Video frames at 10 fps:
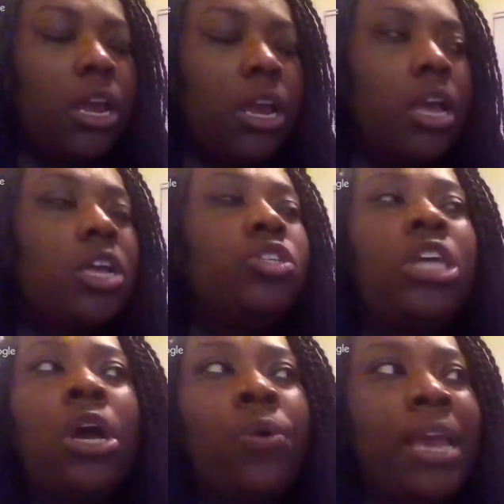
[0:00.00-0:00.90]

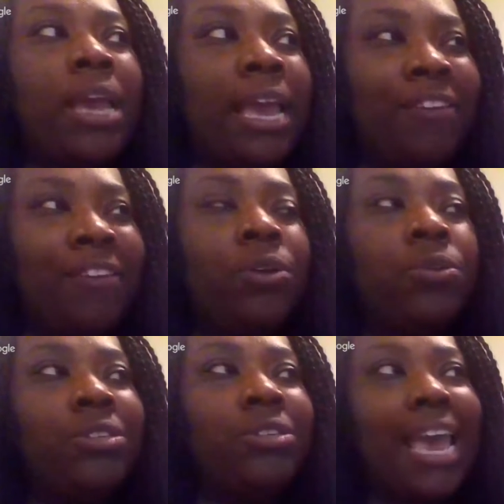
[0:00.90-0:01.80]
So if you,
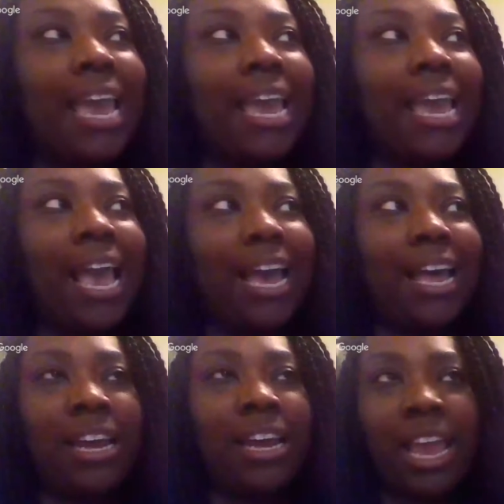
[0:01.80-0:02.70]
say, had
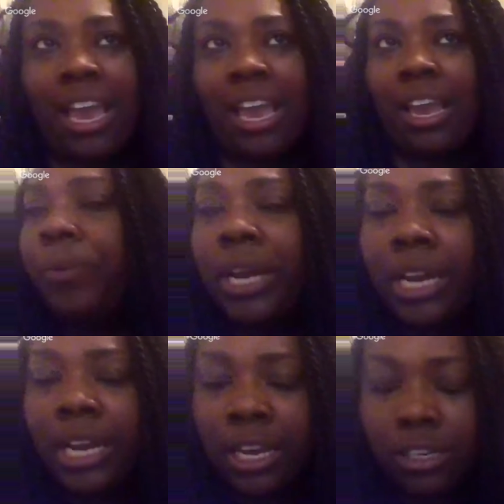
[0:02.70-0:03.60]
a reading
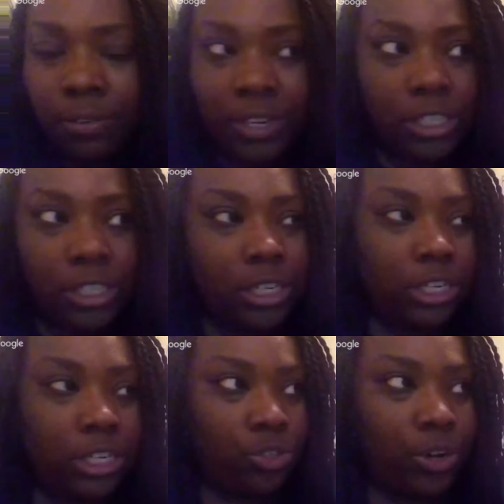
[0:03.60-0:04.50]
intervention that you
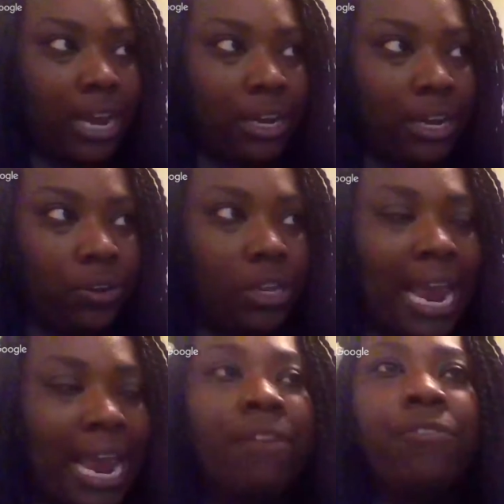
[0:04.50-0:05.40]
tried on
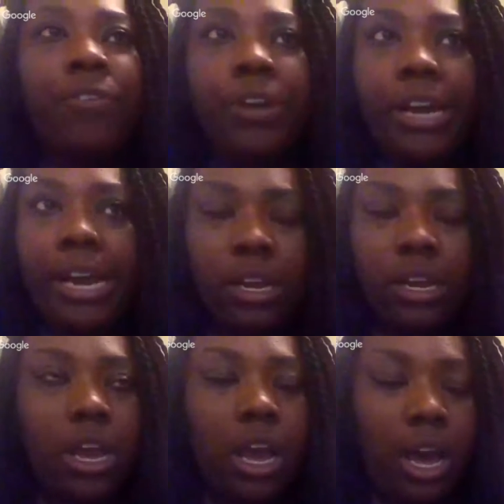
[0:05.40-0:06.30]
every
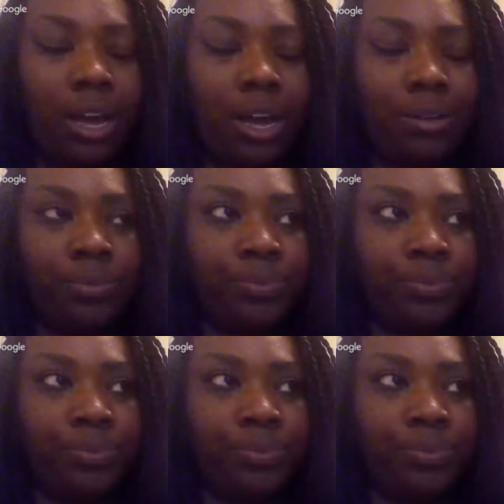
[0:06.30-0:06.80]
second